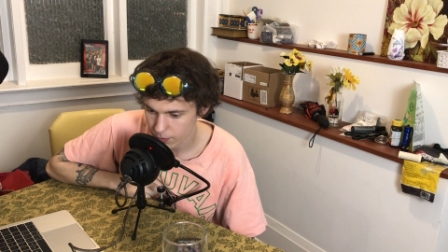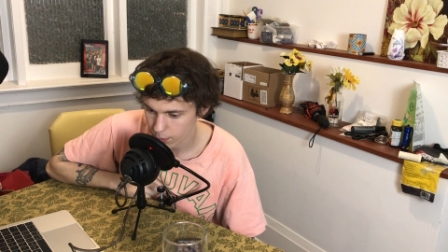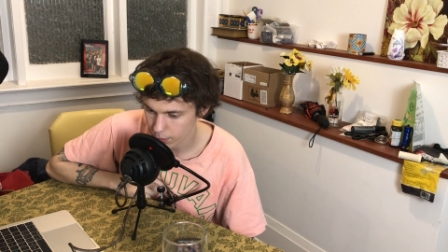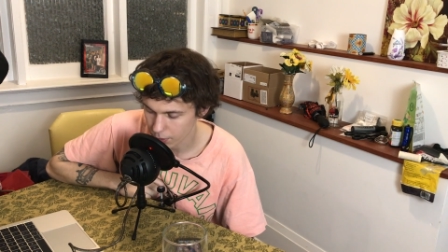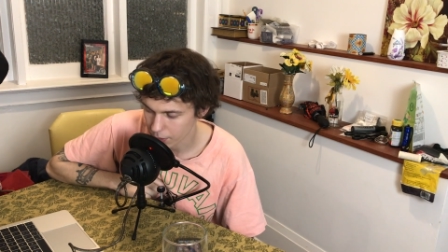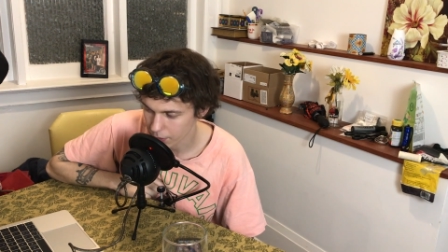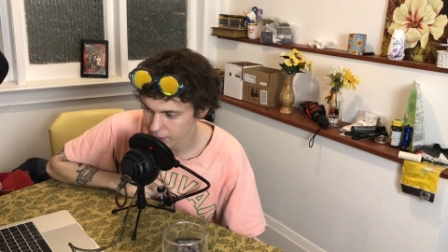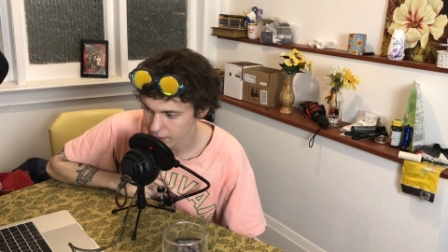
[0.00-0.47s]

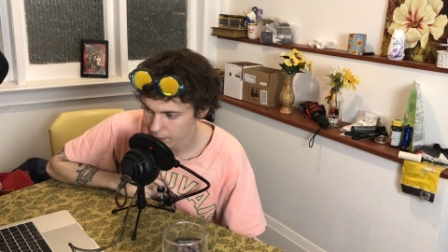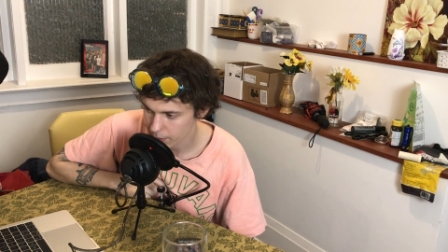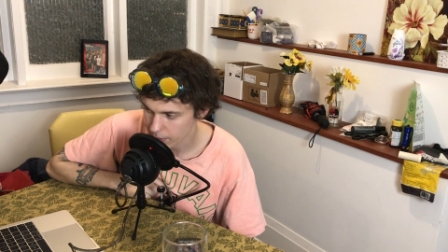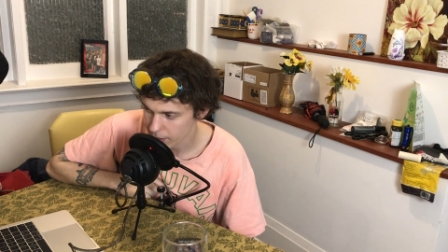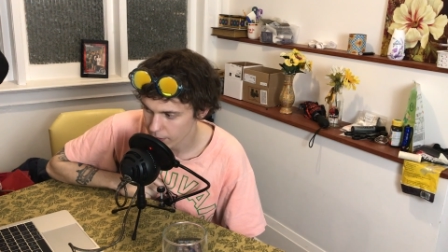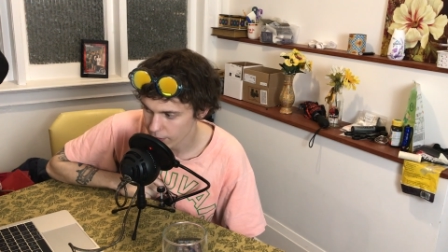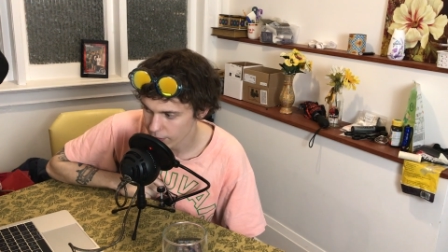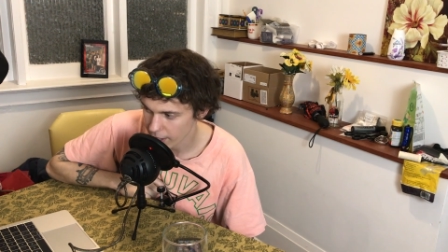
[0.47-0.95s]
blowing the
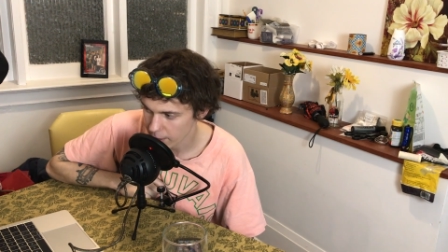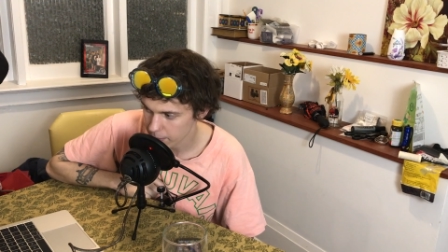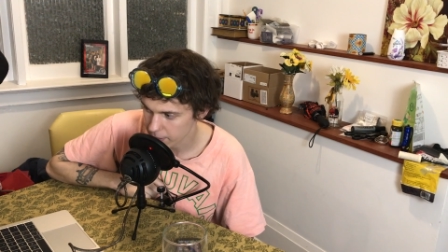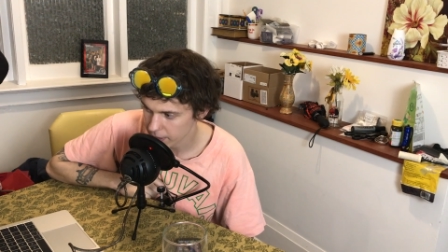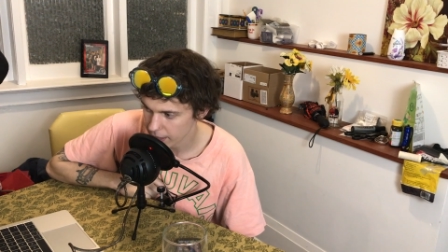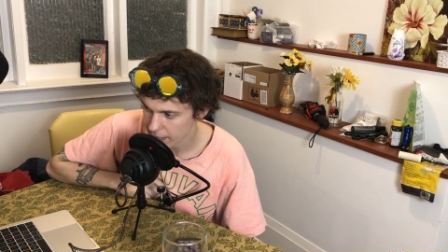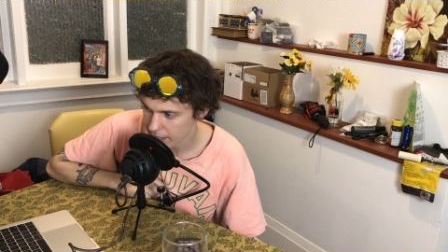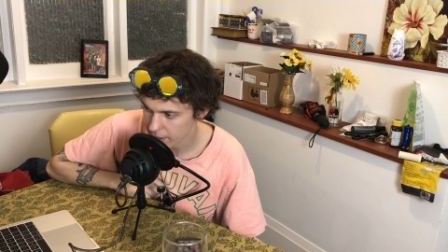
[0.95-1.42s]
big vape
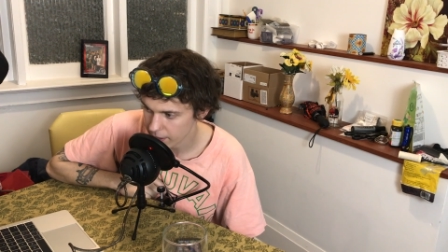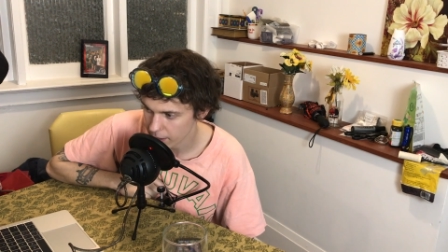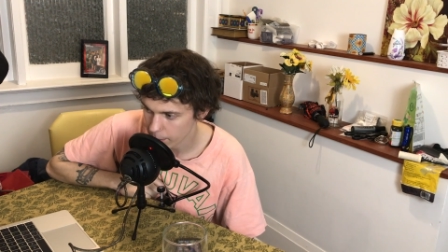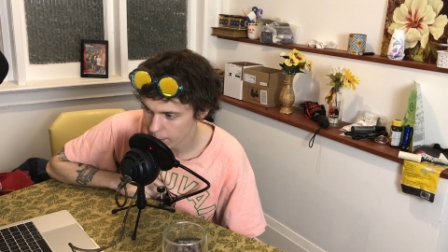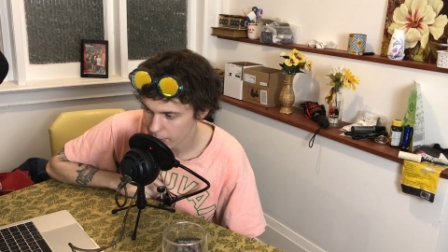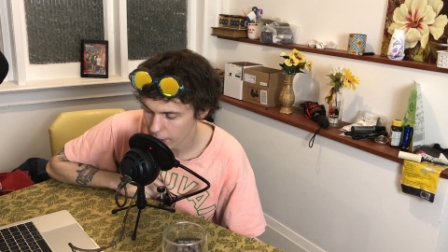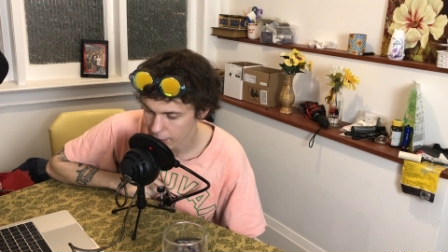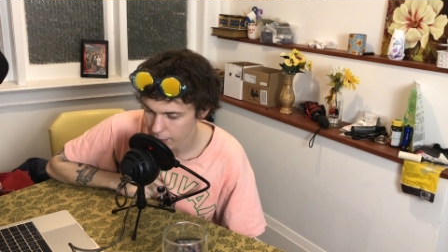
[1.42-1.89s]
cloud at a
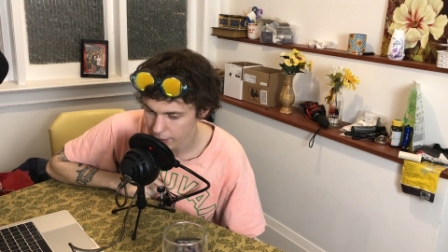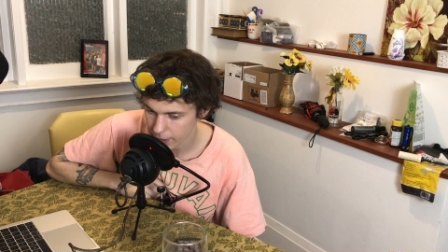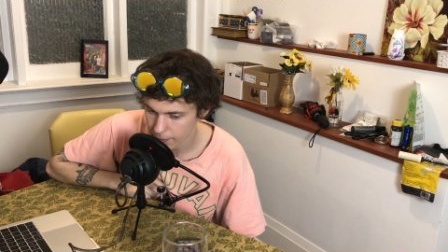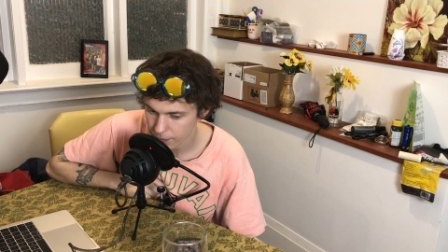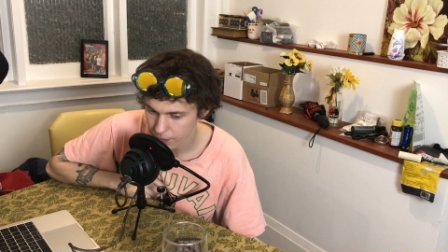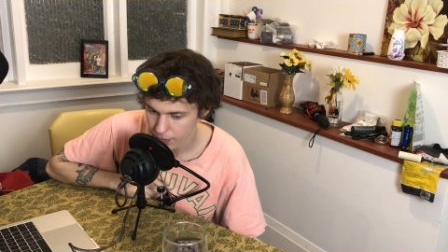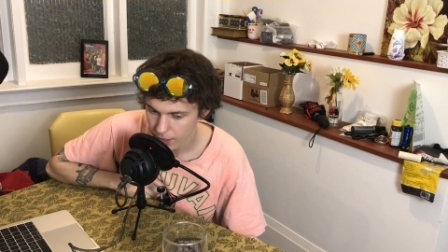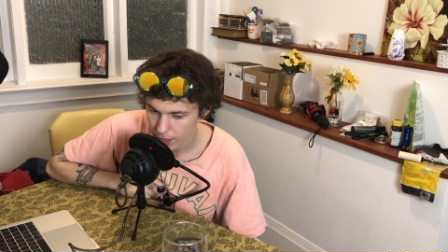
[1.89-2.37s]
party,
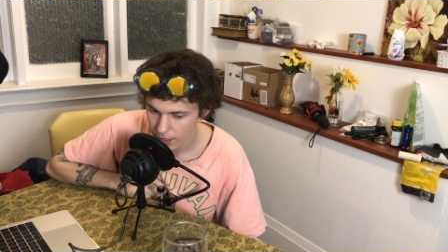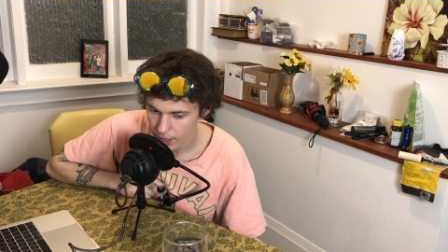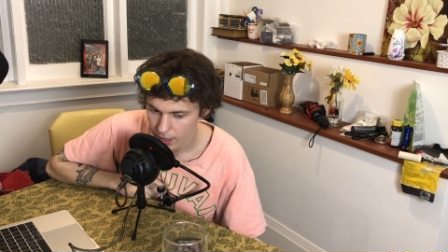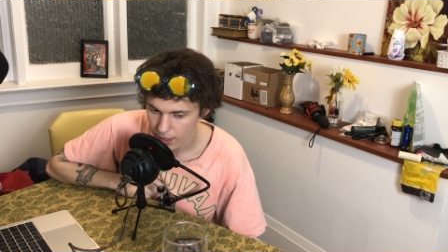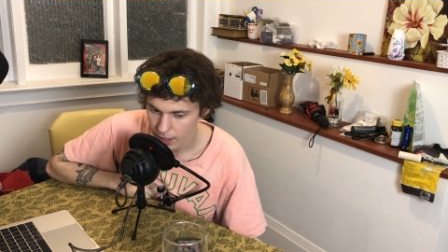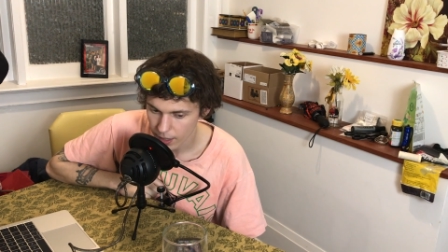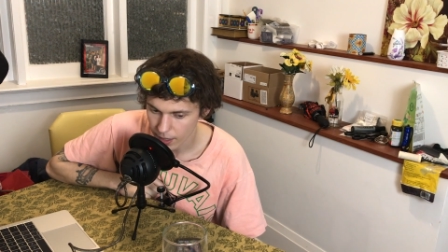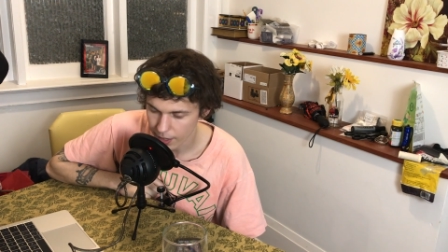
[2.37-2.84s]

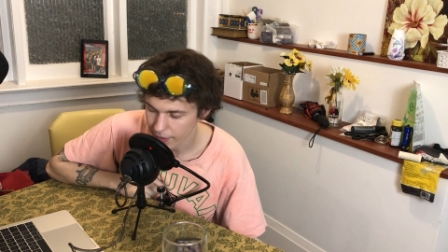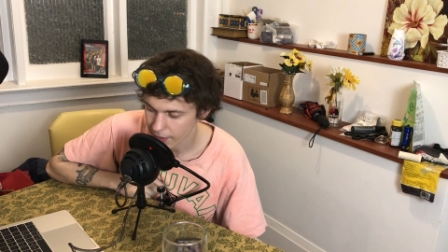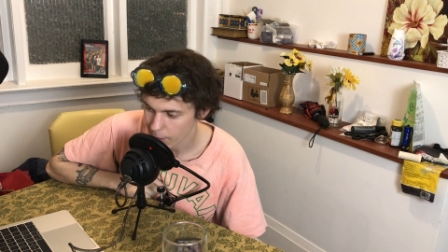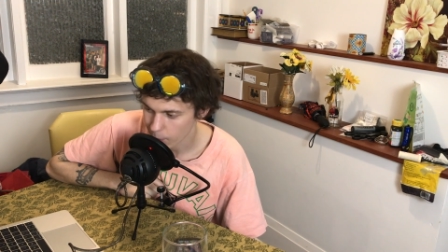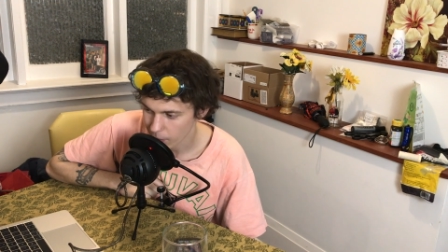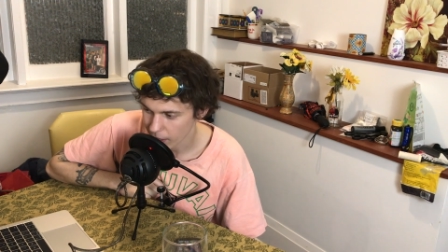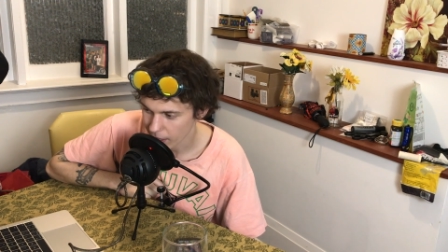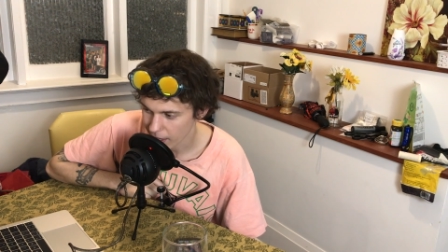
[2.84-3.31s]
and
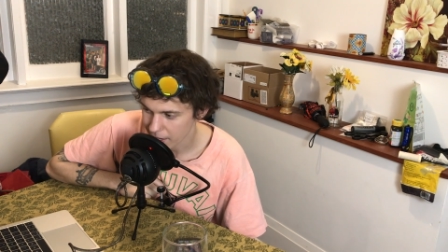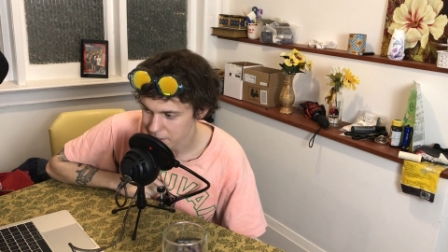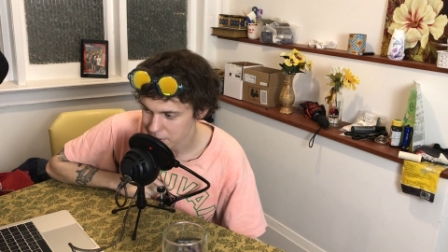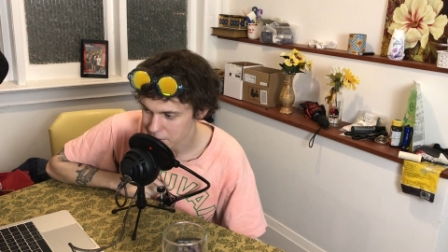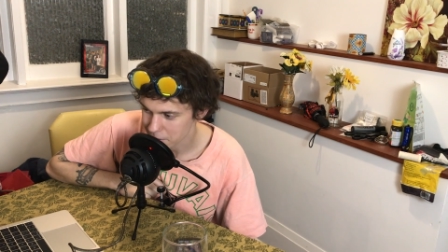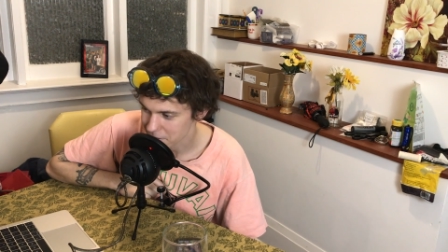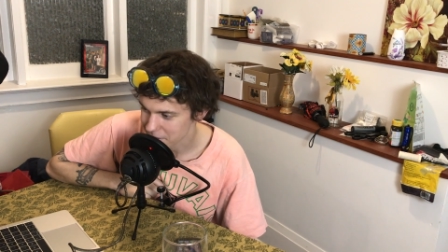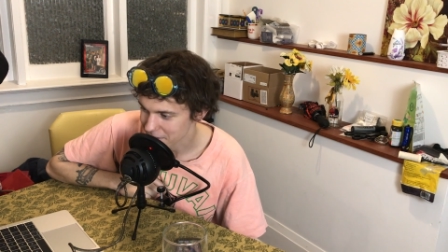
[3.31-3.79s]
that one guy
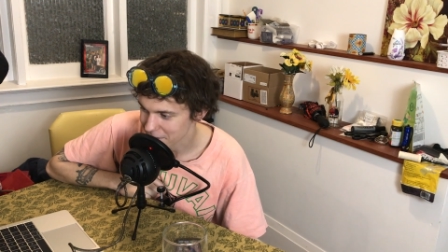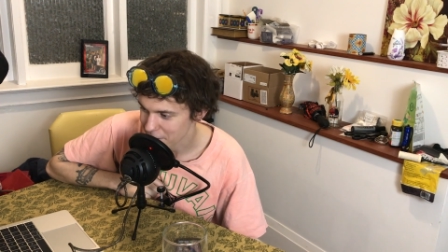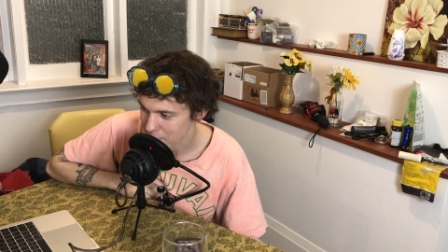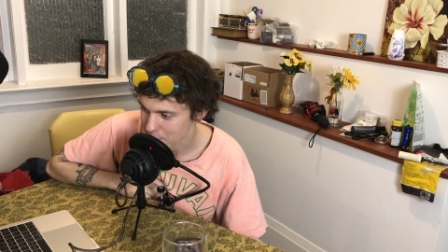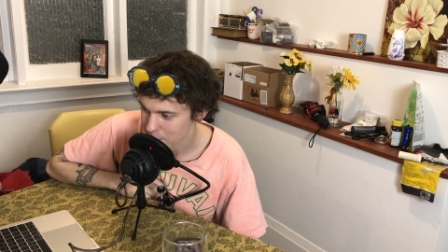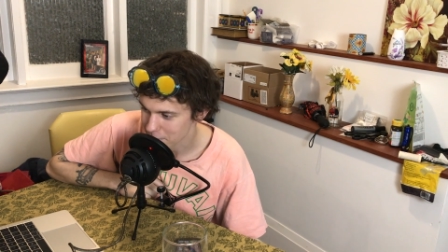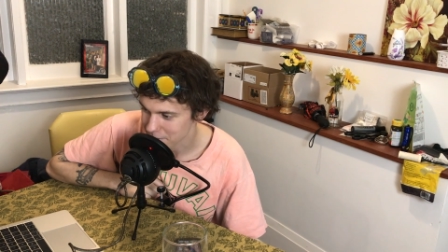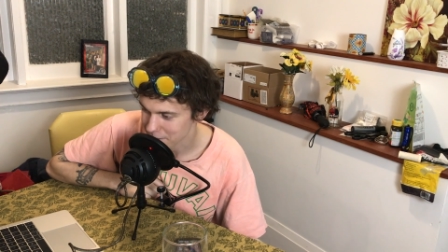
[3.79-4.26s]
turns to the
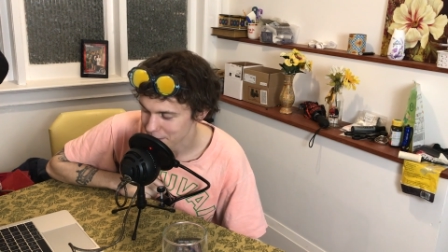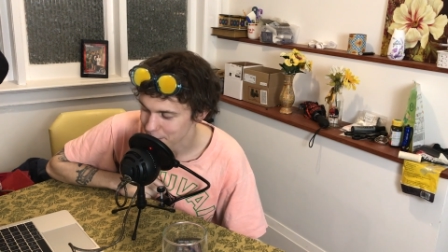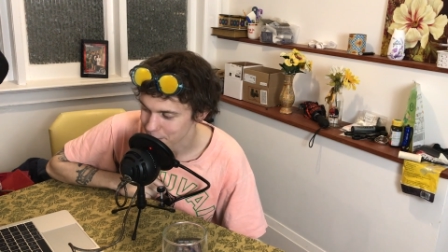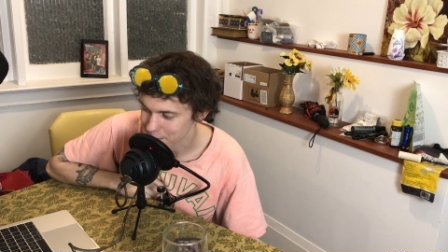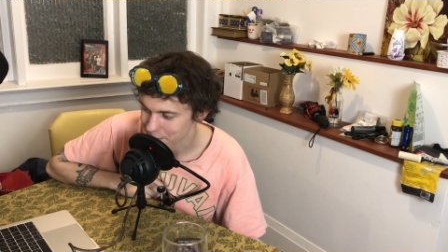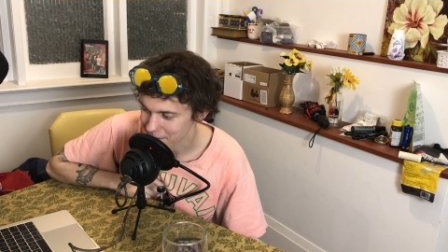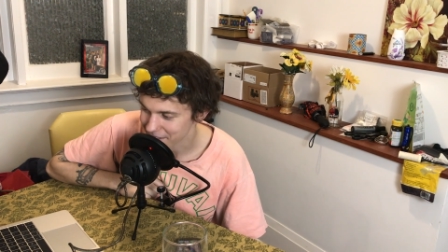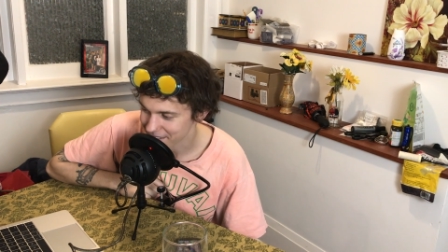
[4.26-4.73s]
camera is like,
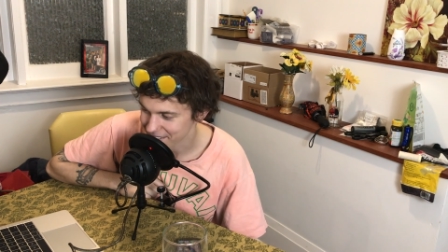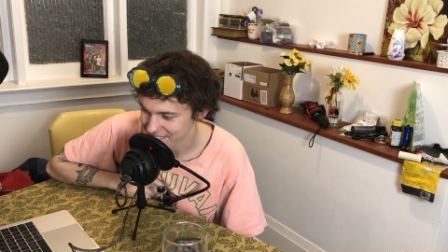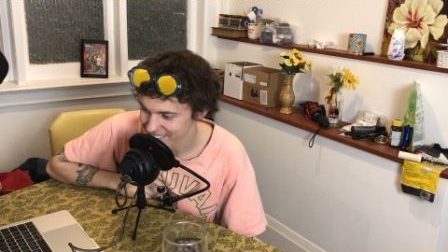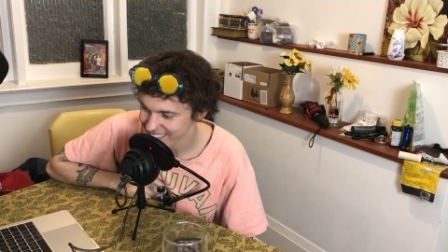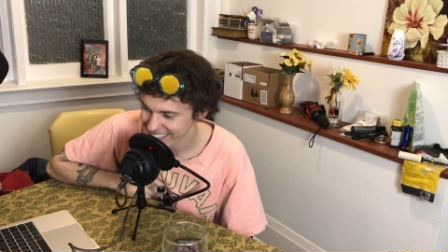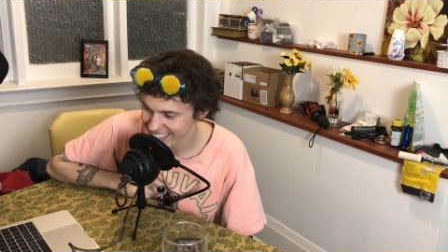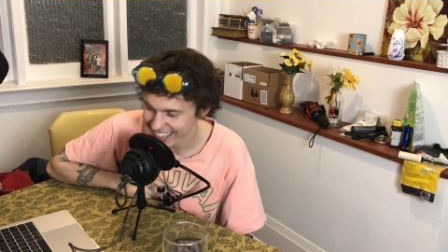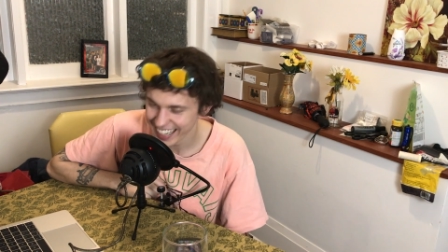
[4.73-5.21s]
wow.